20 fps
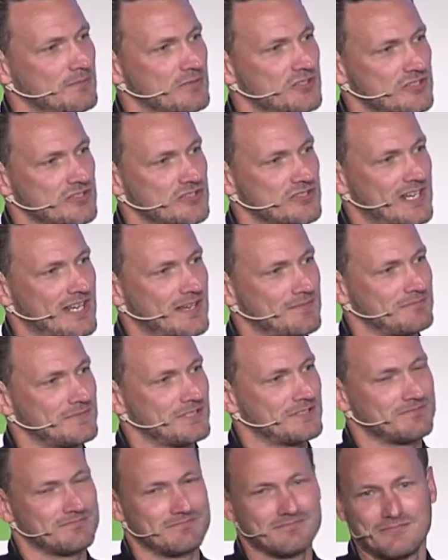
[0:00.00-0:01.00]
just jammed.
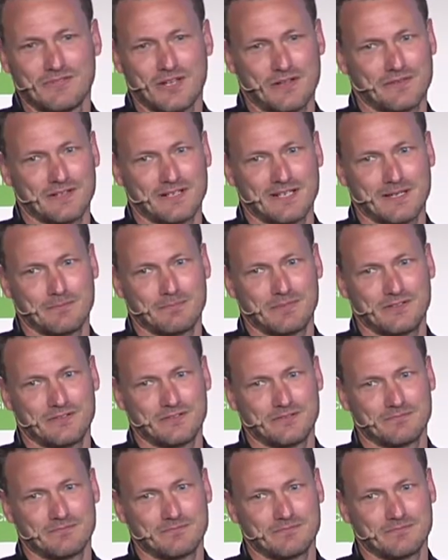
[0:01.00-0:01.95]
Nothing happens.